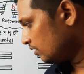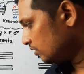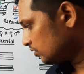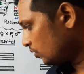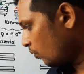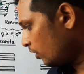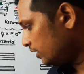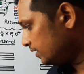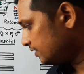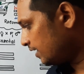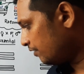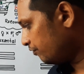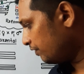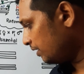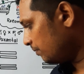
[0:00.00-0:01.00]
So what is
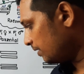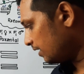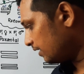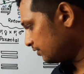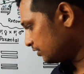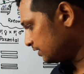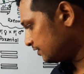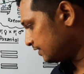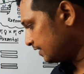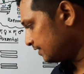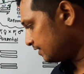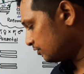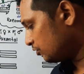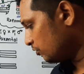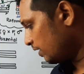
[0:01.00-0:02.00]
that female?
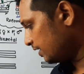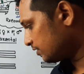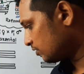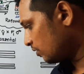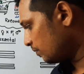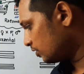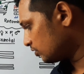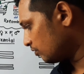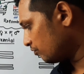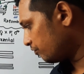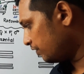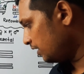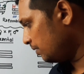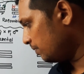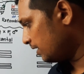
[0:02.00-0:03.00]
Since 2X chromosome
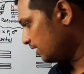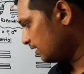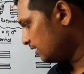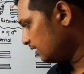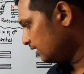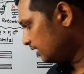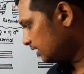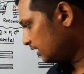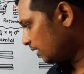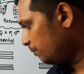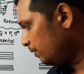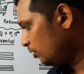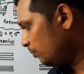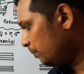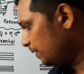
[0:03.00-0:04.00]
female,
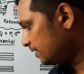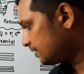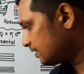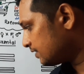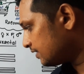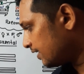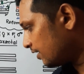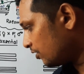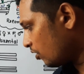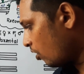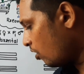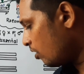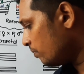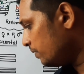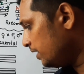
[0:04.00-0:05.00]
W plus is there,
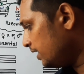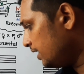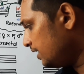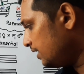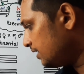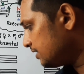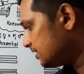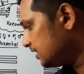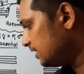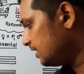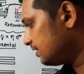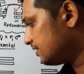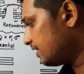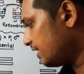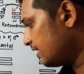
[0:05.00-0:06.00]
dominant gene
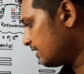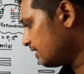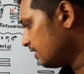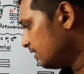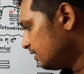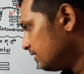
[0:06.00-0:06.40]
is there,